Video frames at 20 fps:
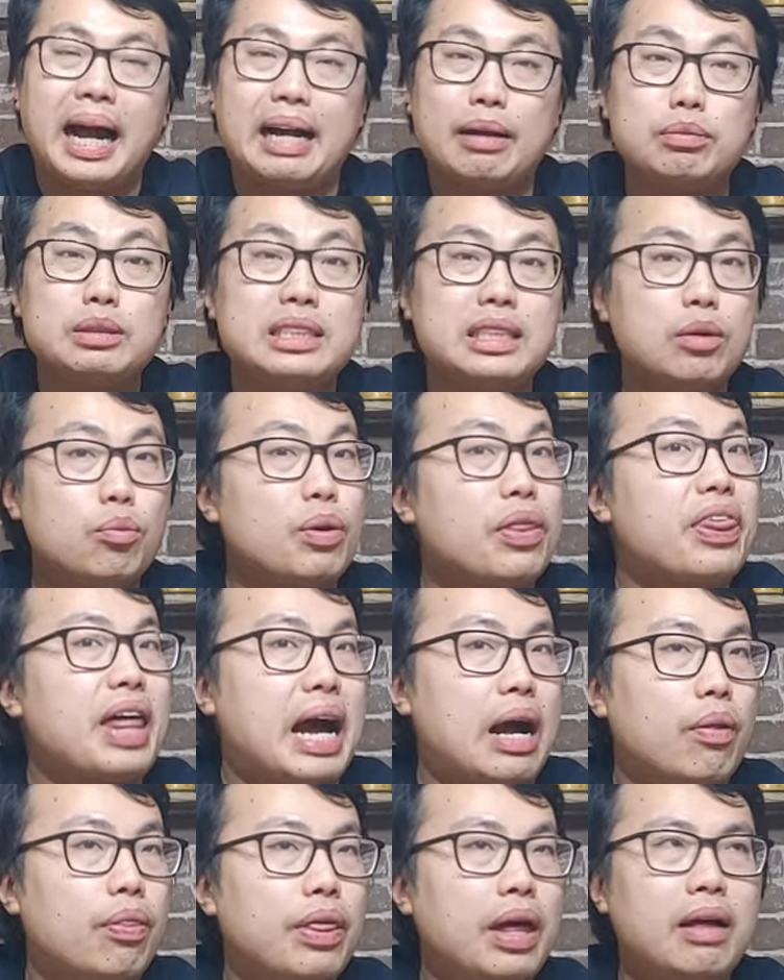I would say
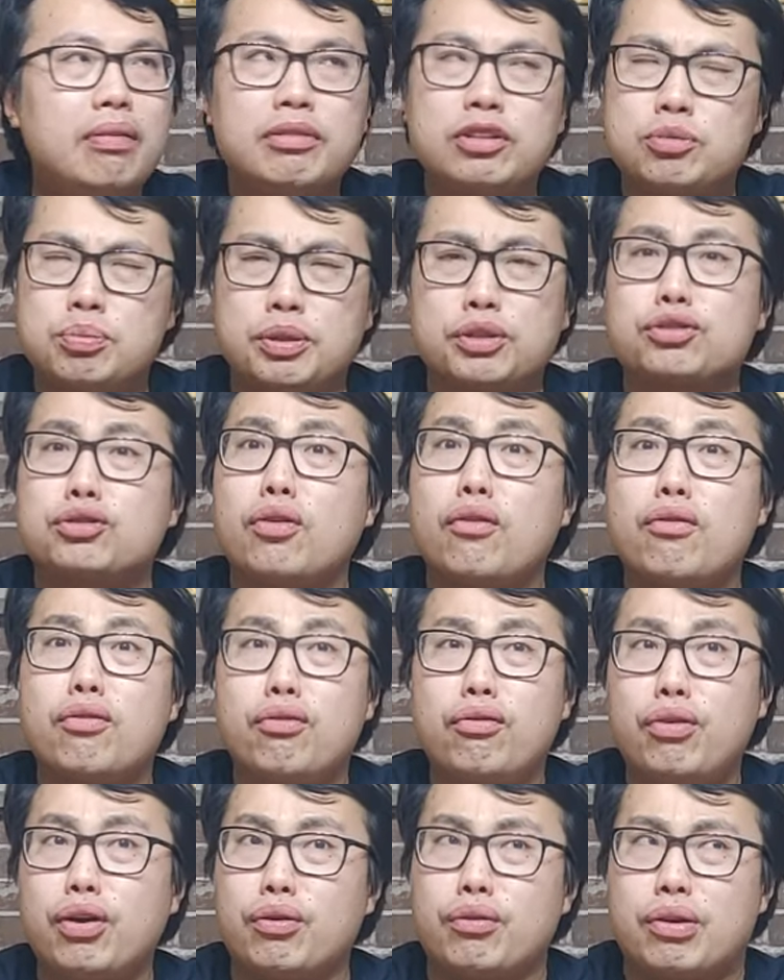without that, the spirits
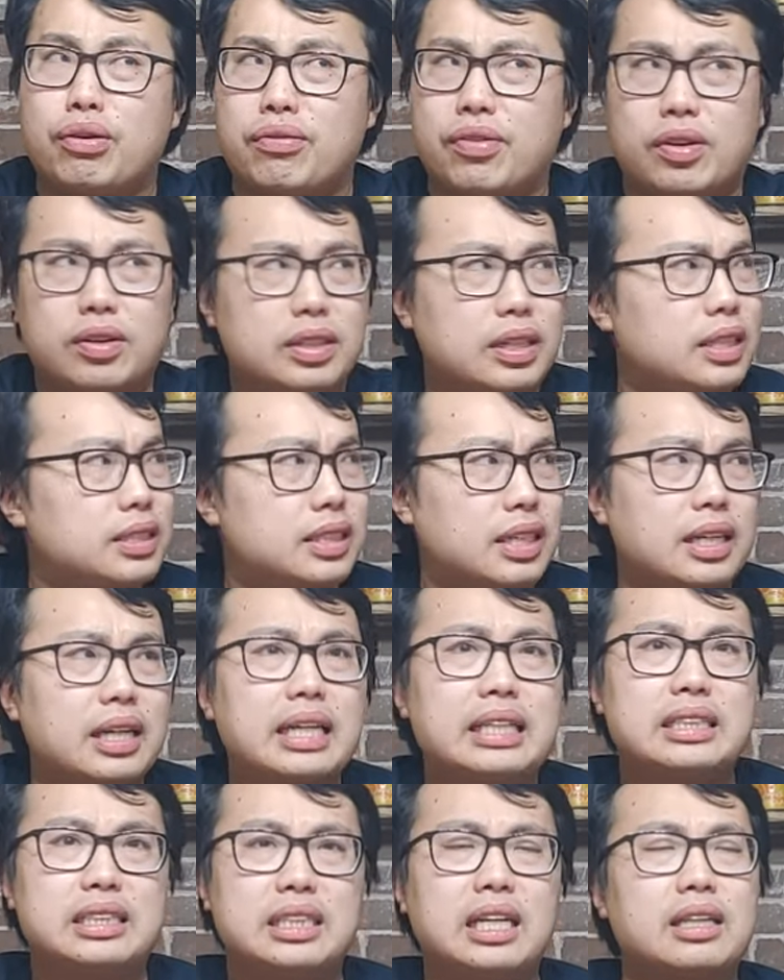very, very tasty,
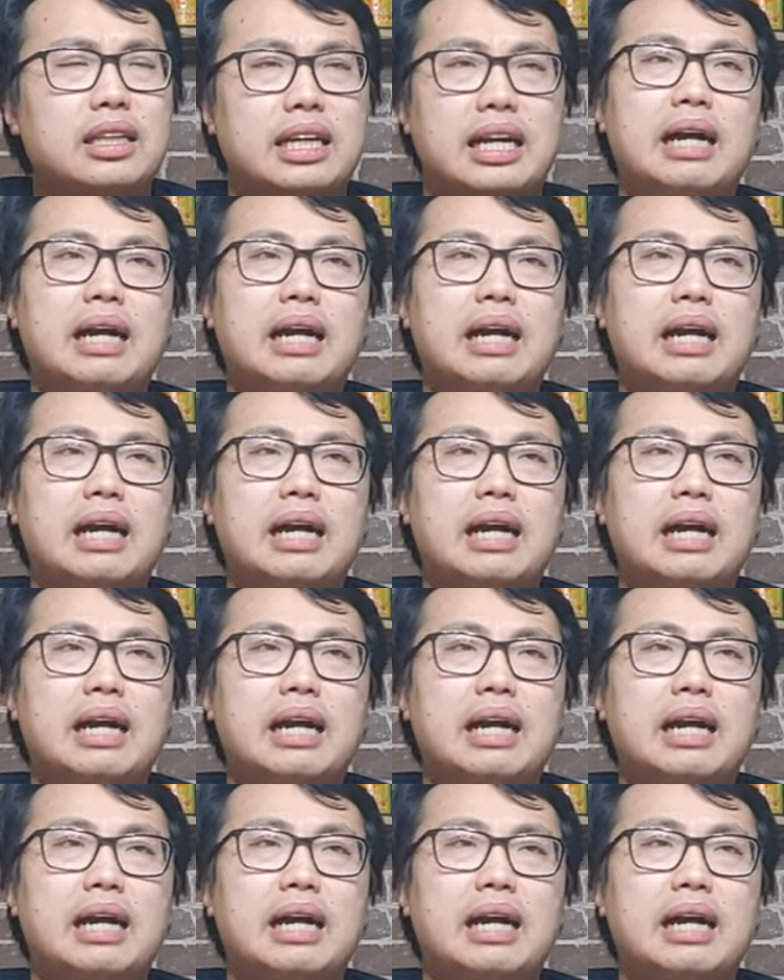like insane.